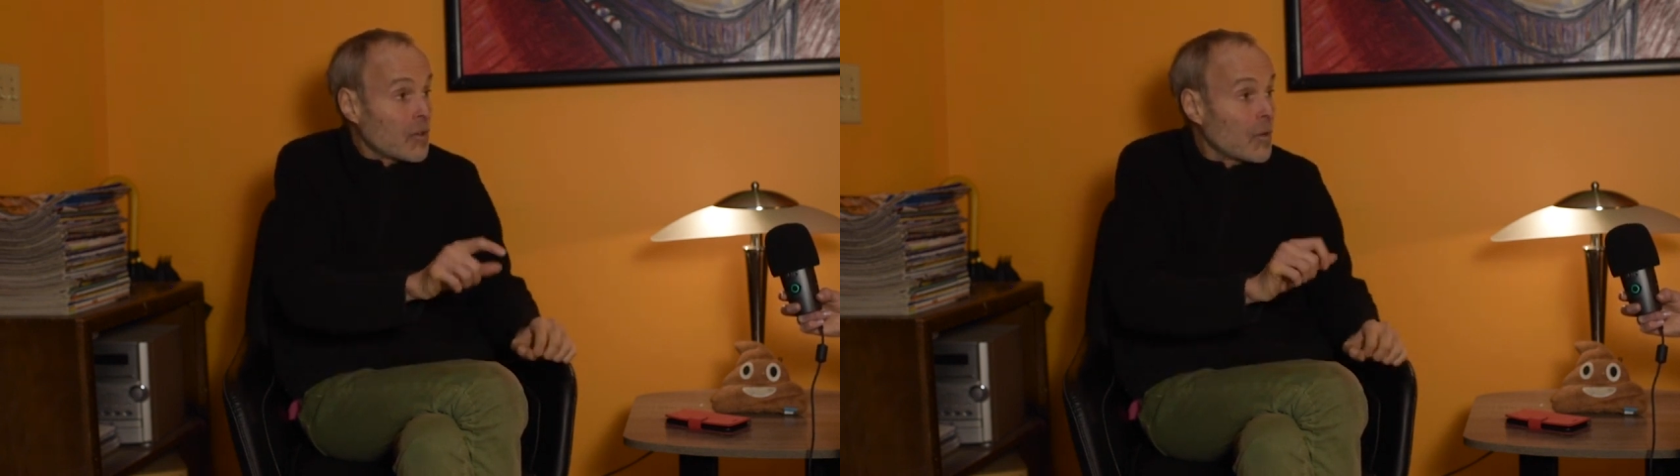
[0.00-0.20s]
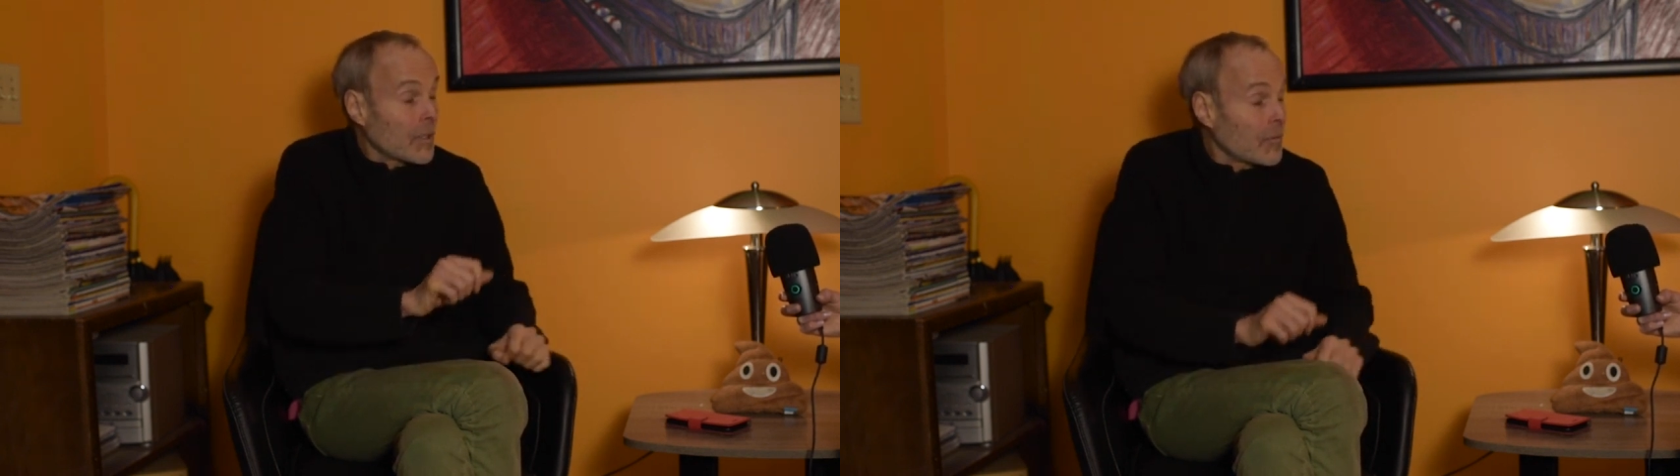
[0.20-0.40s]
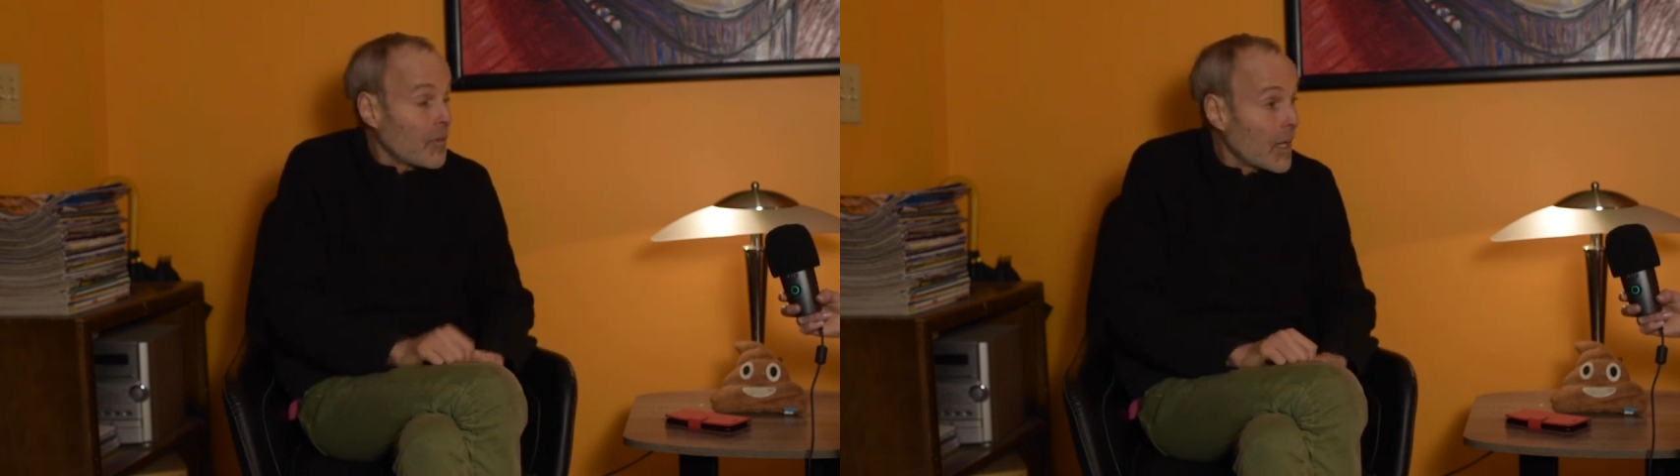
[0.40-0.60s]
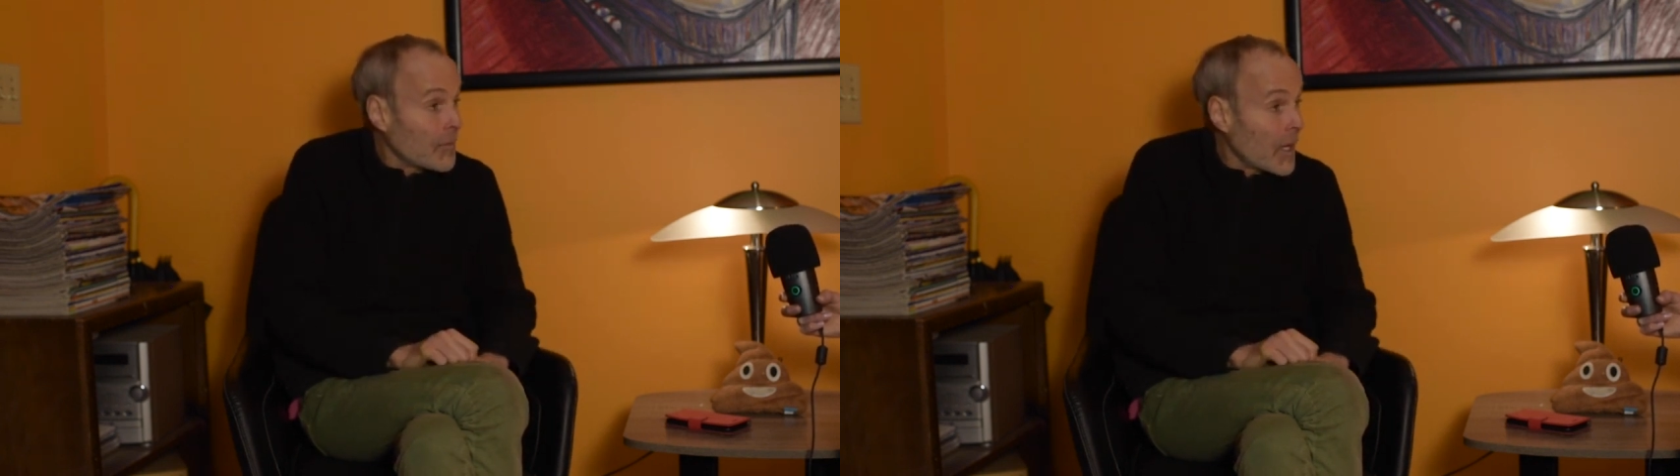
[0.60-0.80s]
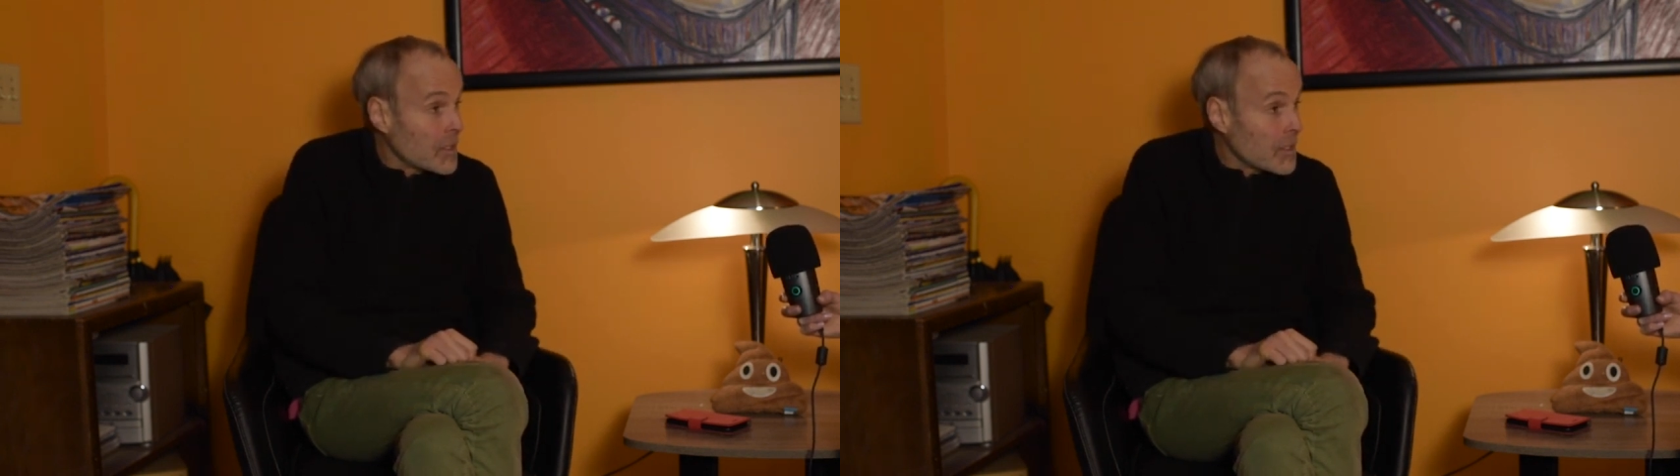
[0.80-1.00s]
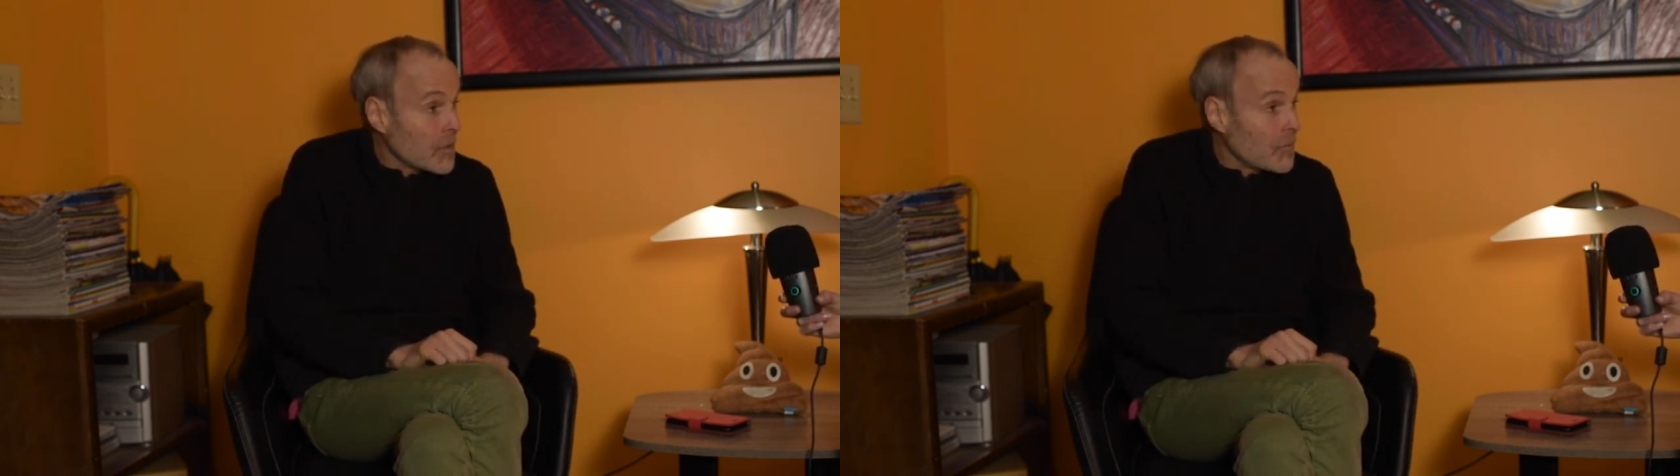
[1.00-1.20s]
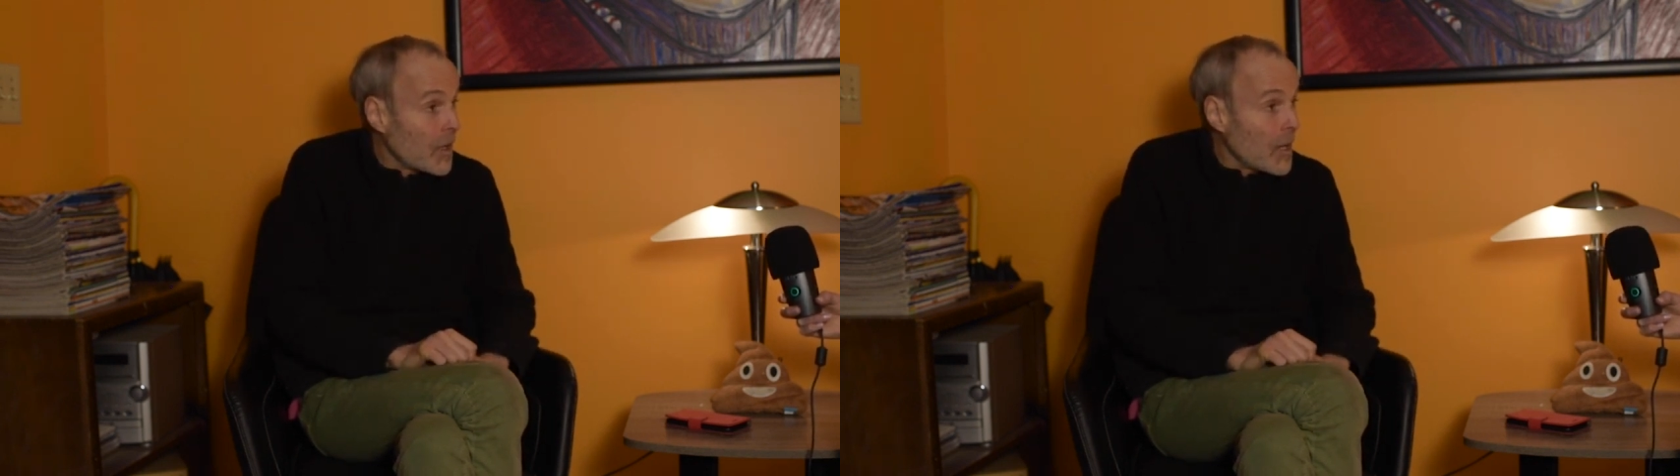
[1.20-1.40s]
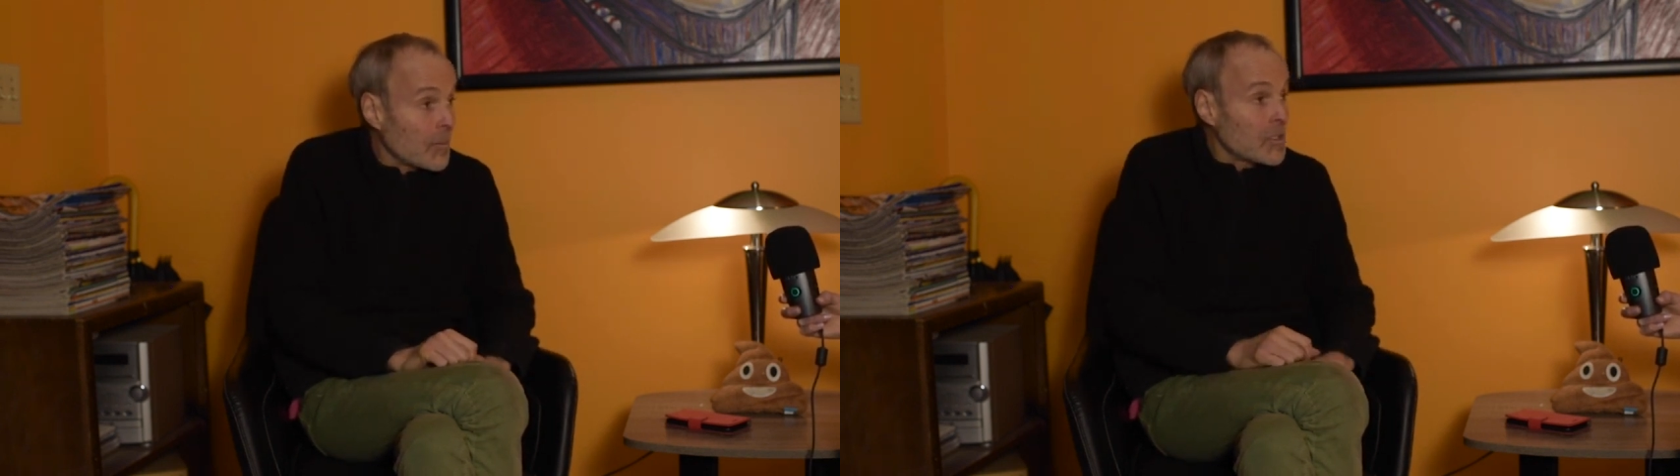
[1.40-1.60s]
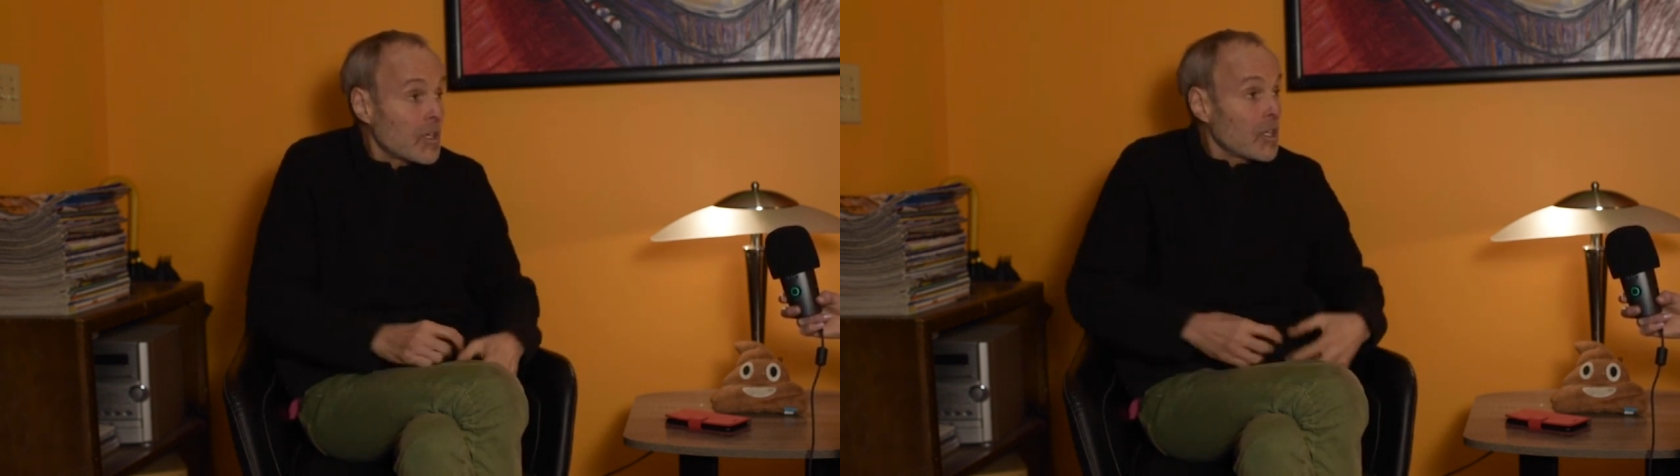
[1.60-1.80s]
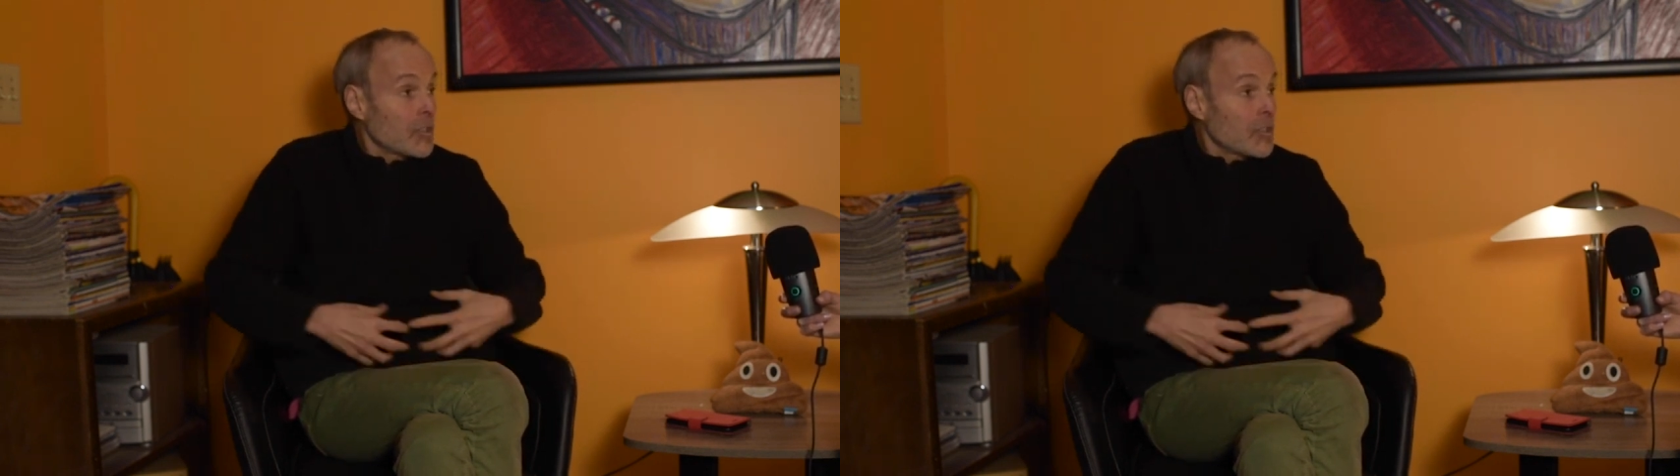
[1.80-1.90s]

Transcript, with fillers: only 5 ounces of almonds.